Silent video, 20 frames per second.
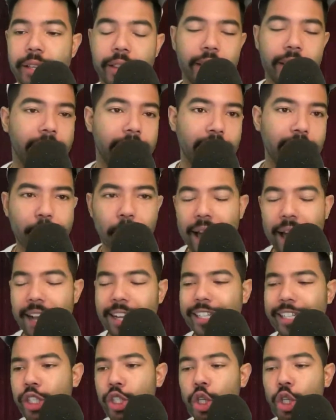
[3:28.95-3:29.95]
The
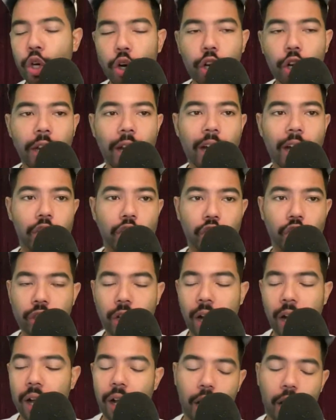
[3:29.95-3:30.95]
D-backs took a
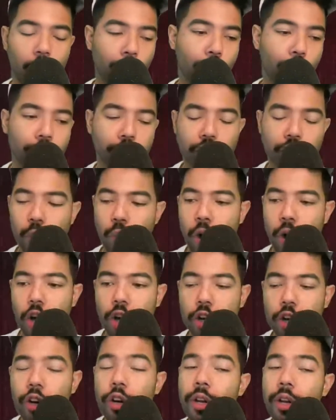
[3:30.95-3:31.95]
shot on Christian
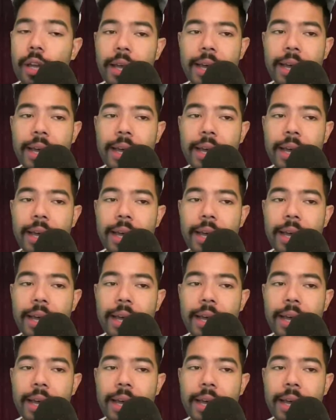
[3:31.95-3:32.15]
Walker,